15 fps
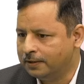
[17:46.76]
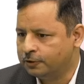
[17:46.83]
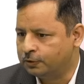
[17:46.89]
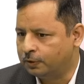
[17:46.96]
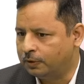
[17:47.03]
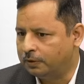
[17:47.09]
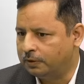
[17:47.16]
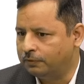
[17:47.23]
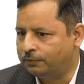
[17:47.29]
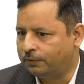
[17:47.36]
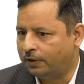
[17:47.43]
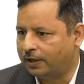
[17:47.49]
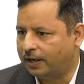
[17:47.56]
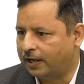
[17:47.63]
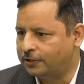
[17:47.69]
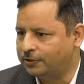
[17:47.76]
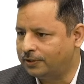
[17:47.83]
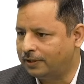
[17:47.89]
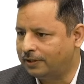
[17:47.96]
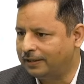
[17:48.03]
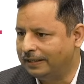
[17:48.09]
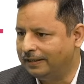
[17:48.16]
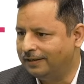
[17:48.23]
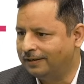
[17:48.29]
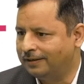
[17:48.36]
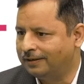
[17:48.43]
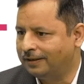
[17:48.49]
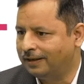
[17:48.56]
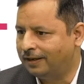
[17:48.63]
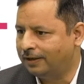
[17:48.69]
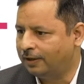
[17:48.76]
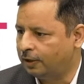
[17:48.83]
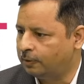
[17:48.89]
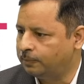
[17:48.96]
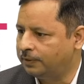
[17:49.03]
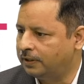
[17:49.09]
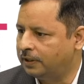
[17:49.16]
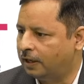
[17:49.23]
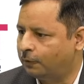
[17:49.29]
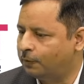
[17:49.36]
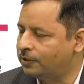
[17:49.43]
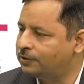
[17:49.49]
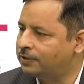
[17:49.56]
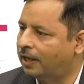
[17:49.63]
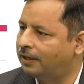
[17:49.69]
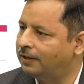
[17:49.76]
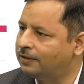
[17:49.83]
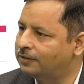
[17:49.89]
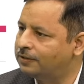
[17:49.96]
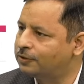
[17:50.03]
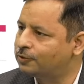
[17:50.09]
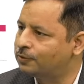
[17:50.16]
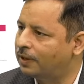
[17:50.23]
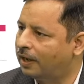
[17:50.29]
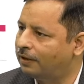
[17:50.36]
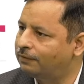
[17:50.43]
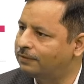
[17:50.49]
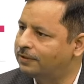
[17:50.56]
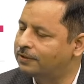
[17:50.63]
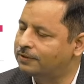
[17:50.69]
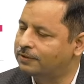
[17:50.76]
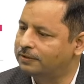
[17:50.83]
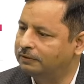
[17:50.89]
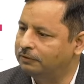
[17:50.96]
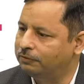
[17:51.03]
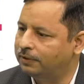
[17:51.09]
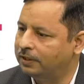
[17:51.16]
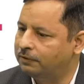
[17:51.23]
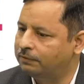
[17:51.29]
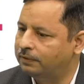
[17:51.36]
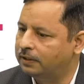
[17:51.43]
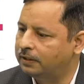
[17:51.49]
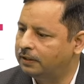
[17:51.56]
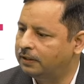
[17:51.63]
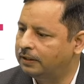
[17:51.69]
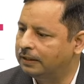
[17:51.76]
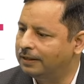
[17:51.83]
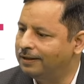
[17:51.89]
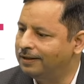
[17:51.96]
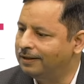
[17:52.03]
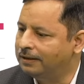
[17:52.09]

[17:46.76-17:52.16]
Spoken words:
So for HR in NRB, our challenge is to have this very